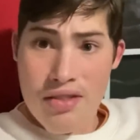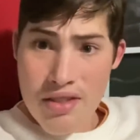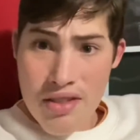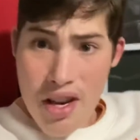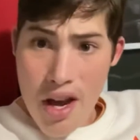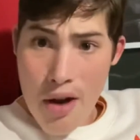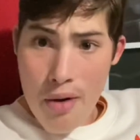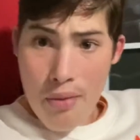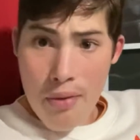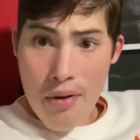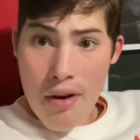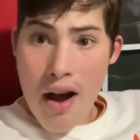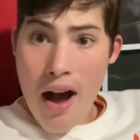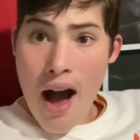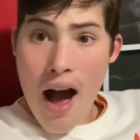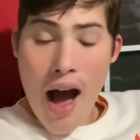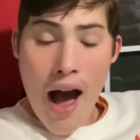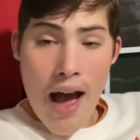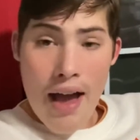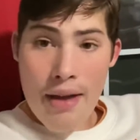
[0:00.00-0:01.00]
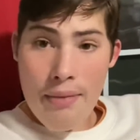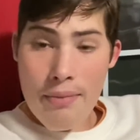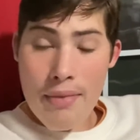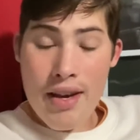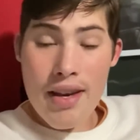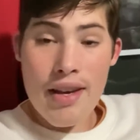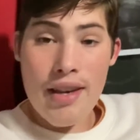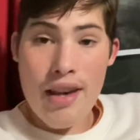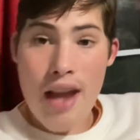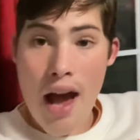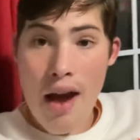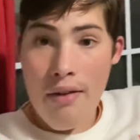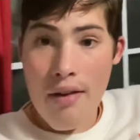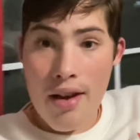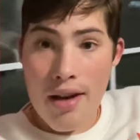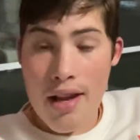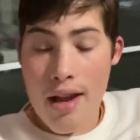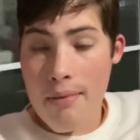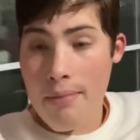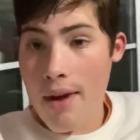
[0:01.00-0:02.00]
No. I am not
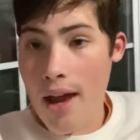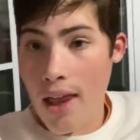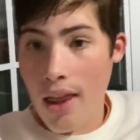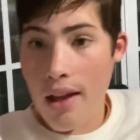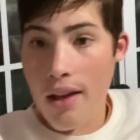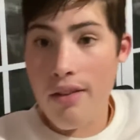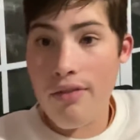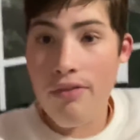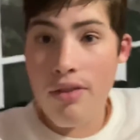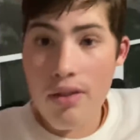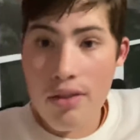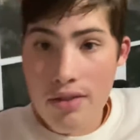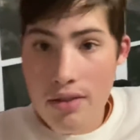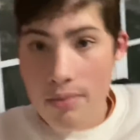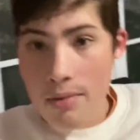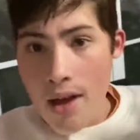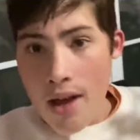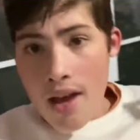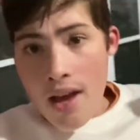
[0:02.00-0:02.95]
ready. I'm not looking for them.